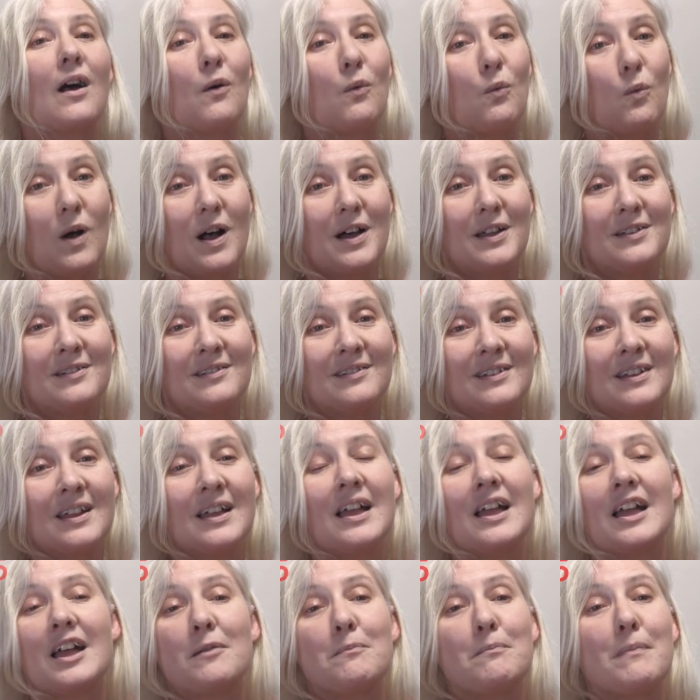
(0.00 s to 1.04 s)
1.
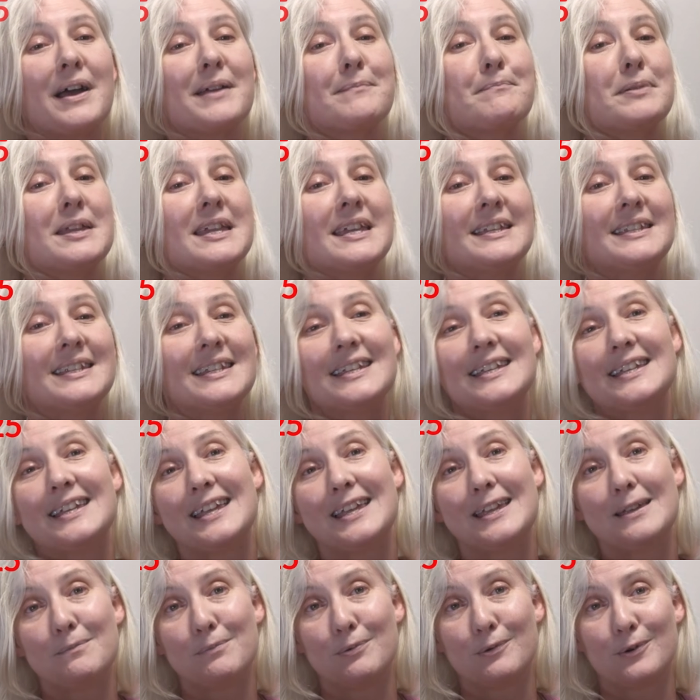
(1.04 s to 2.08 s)
My
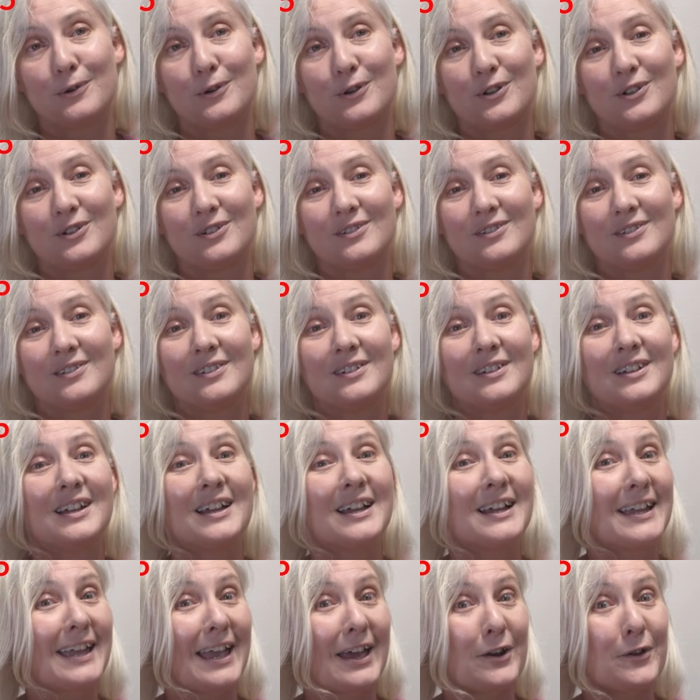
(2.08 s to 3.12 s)
PTE book.
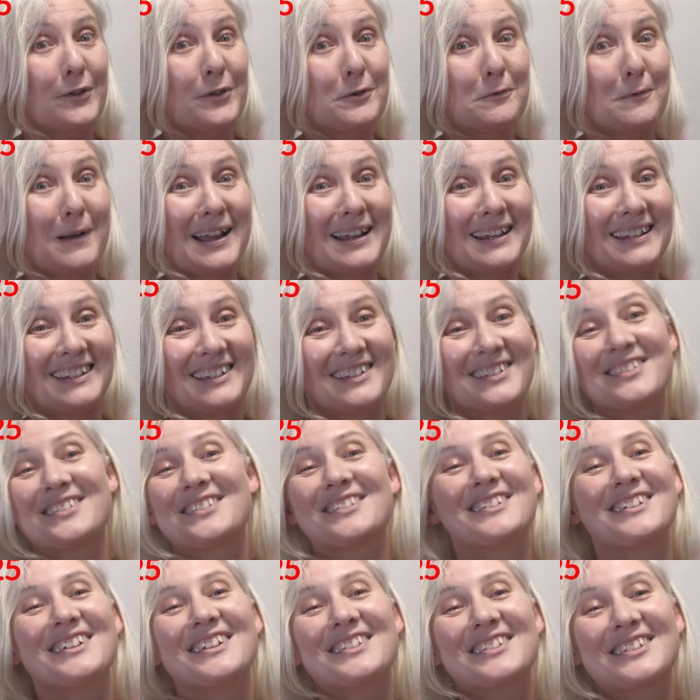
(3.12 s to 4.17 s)
Get on the wait
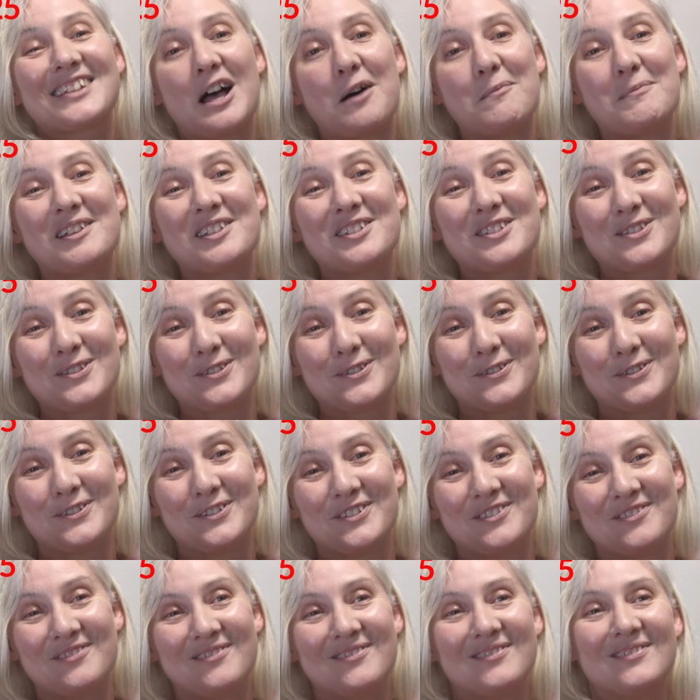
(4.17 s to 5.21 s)
list. It's coming
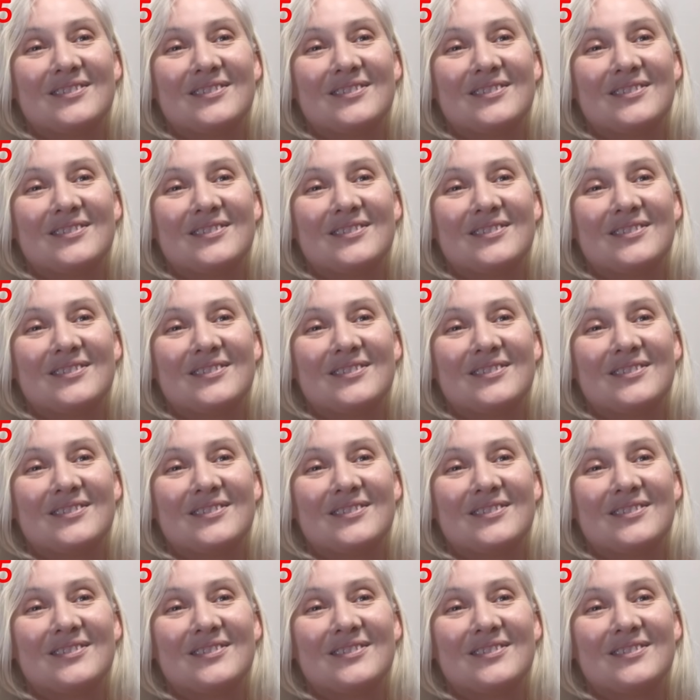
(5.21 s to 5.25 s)
soon.